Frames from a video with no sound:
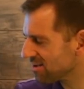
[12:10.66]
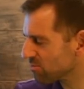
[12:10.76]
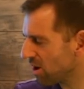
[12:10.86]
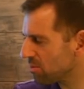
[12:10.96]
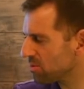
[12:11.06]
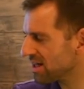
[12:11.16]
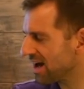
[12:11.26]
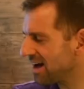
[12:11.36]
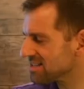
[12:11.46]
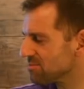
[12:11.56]
probably
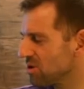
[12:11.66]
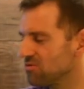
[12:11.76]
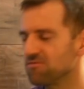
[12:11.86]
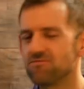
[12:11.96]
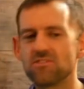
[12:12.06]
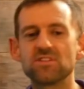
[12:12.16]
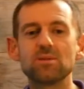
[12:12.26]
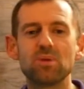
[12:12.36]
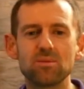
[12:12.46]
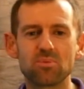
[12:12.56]
has about
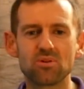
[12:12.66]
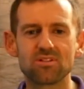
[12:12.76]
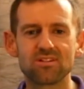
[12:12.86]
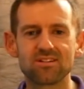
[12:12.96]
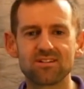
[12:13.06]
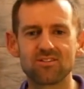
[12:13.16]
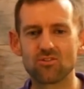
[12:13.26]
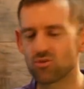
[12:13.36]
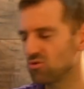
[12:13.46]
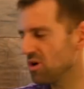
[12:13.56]
fifty people
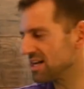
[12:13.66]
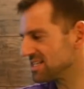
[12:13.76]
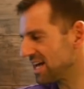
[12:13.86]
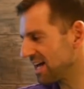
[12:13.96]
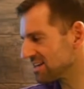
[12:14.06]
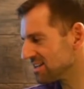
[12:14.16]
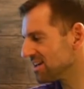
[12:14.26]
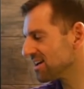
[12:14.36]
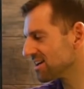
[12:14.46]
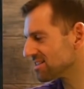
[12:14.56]
who attend
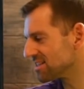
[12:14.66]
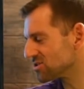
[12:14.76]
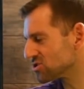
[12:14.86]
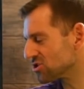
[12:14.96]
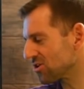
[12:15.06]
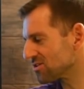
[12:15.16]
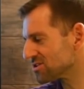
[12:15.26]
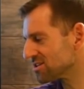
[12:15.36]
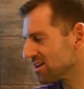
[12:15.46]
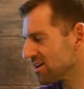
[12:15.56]
this
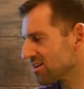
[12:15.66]
church.